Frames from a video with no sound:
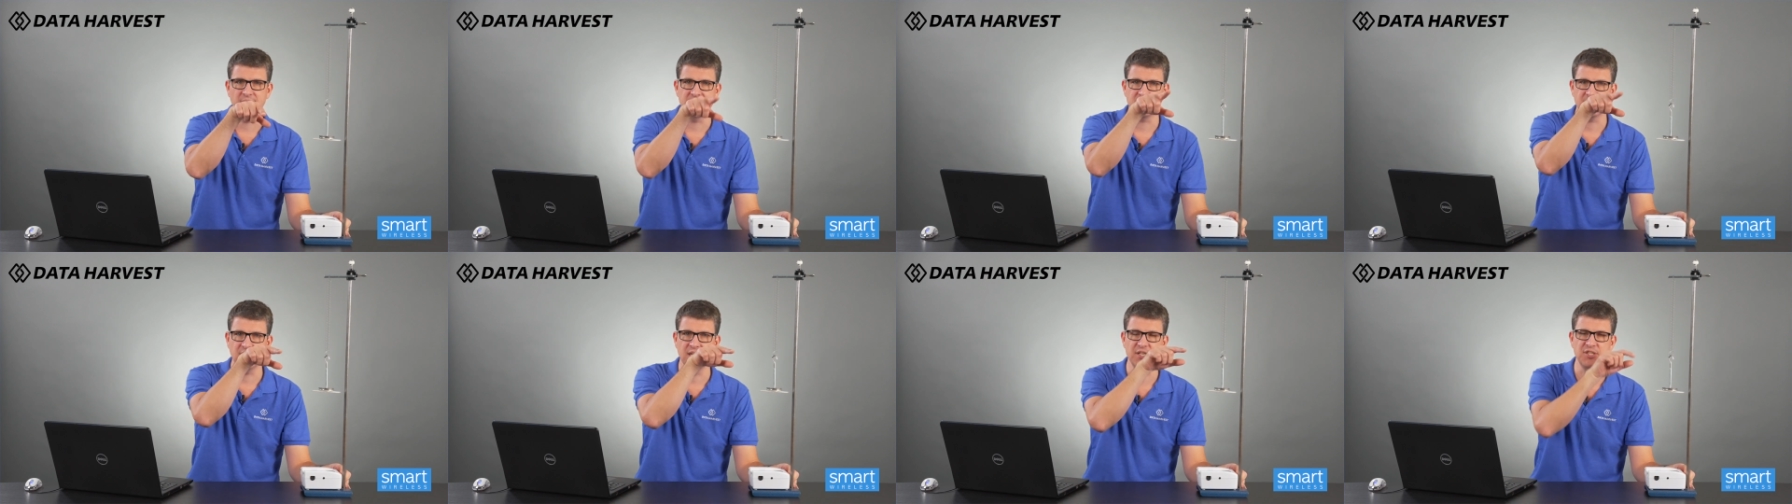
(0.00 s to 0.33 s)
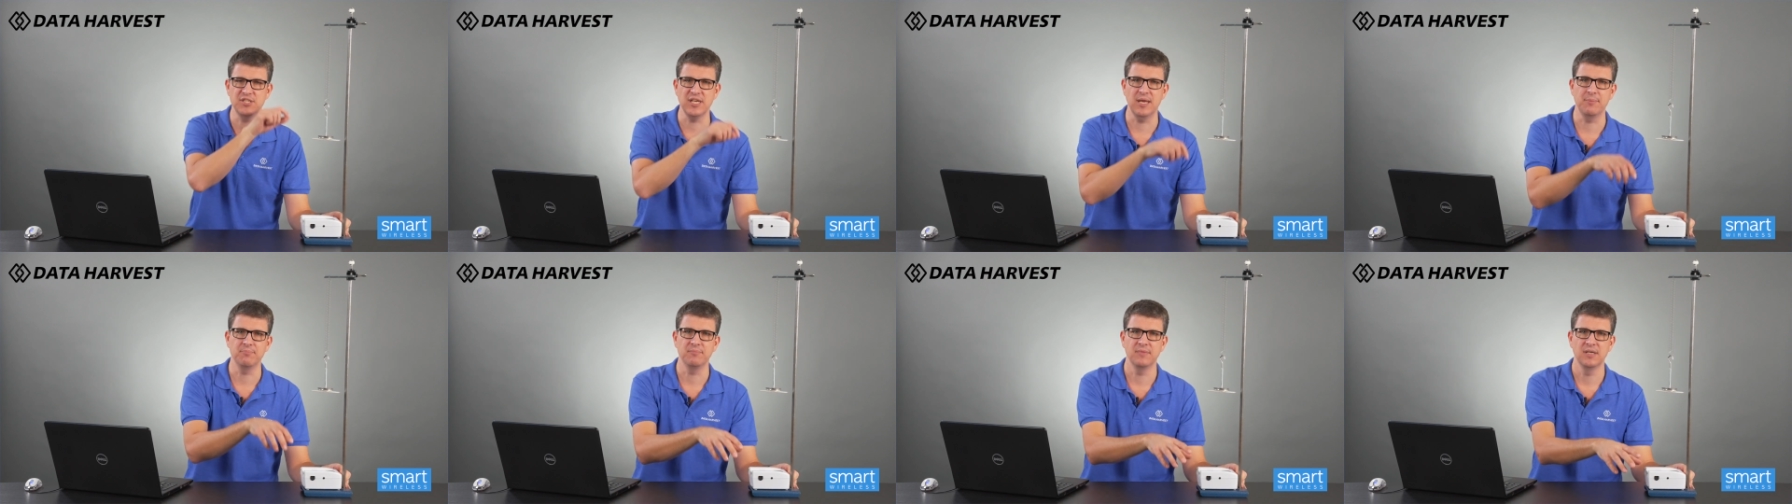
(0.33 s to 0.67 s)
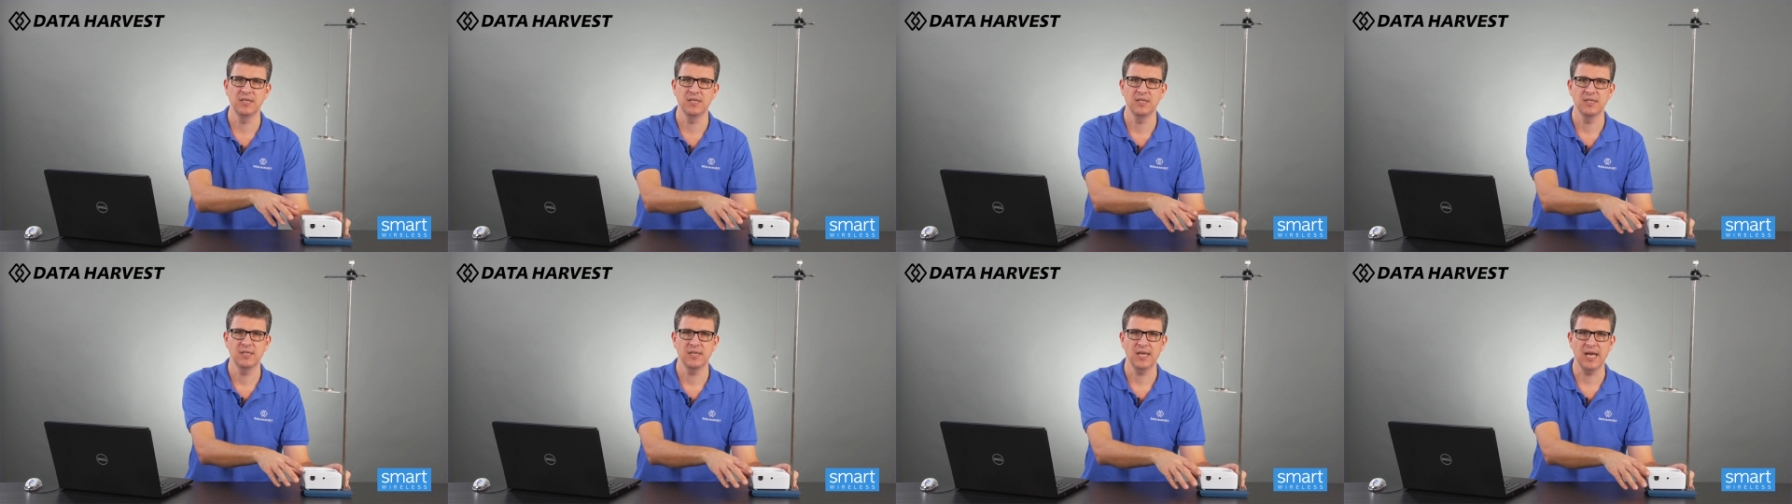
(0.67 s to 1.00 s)
SHM
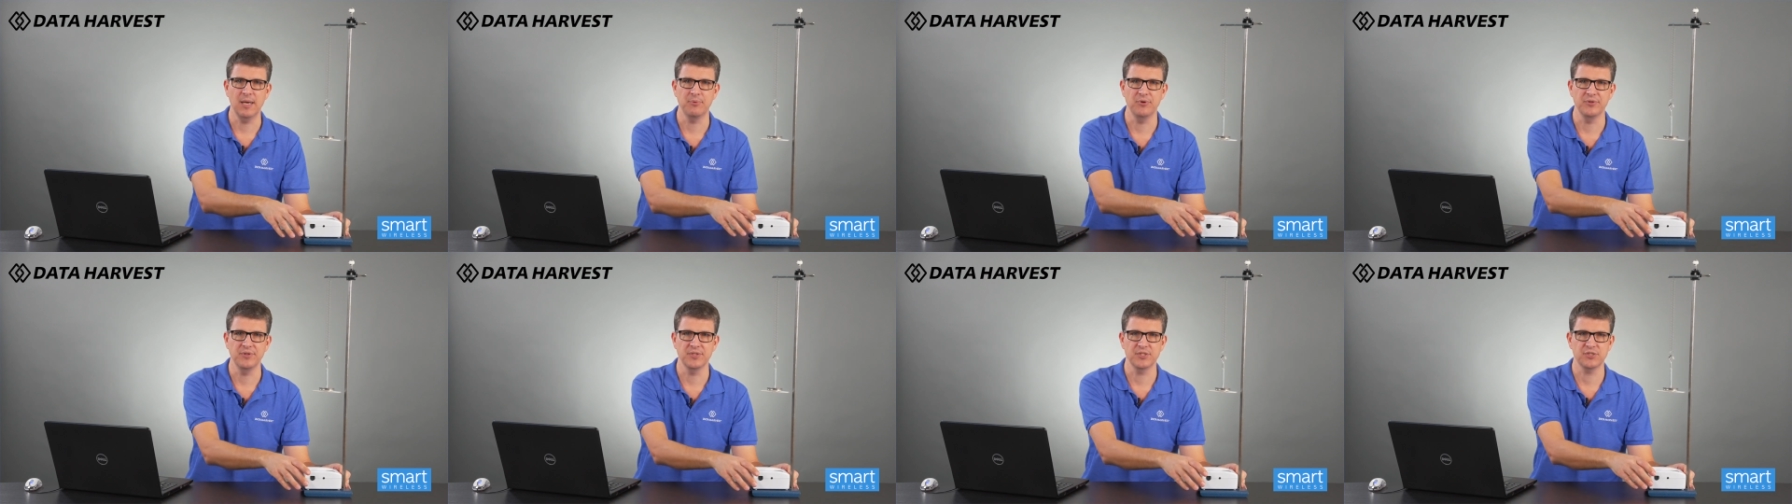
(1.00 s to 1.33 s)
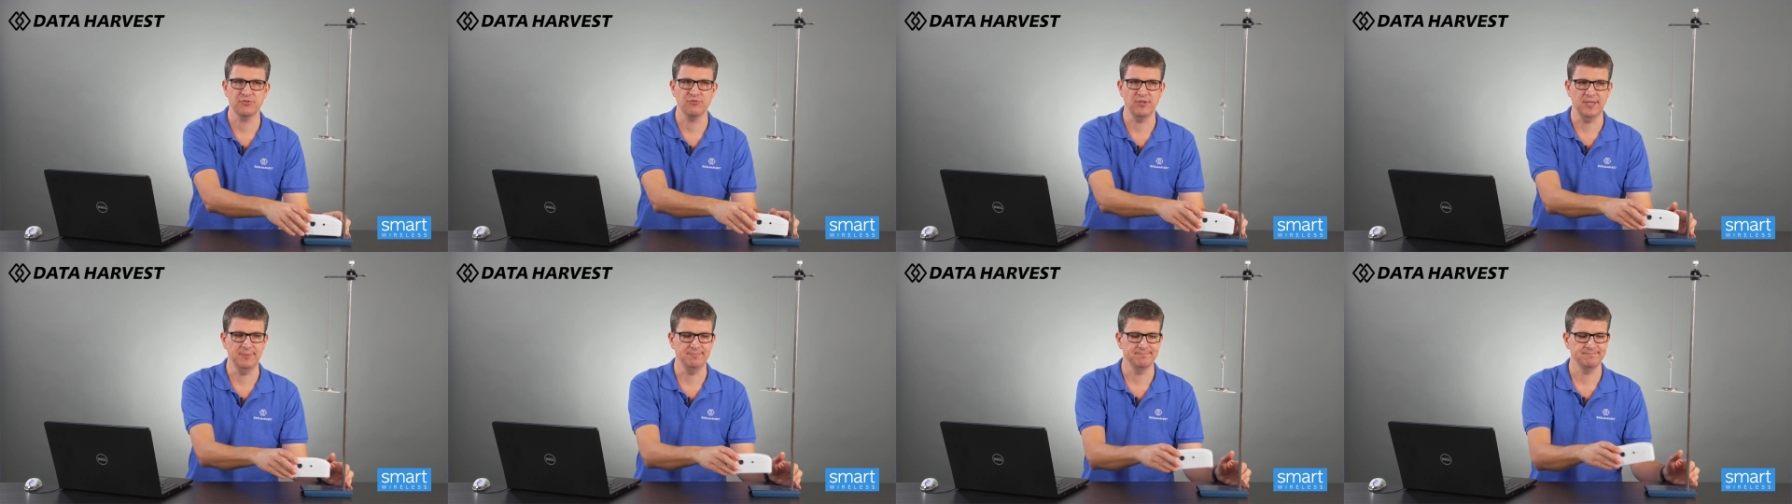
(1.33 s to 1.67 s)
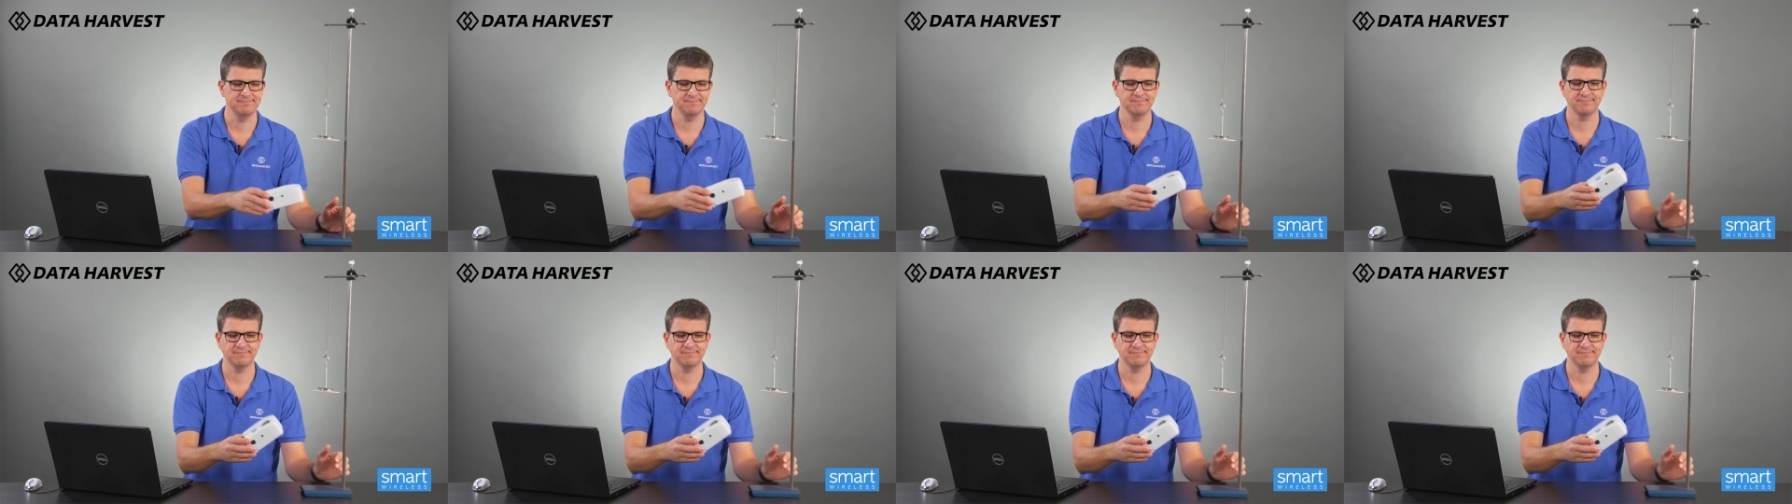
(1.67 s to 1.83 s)
up on the screen.